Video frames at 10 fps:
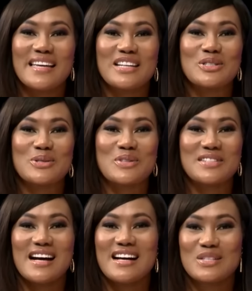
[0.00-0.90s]
Eagles
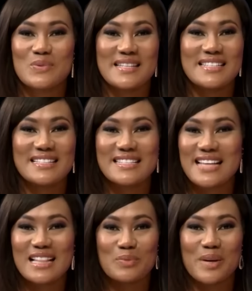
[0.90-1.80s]
stars were seen
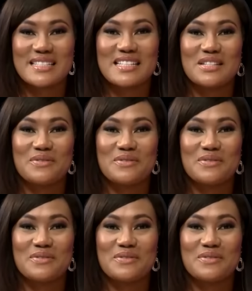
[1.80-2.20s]
celebrating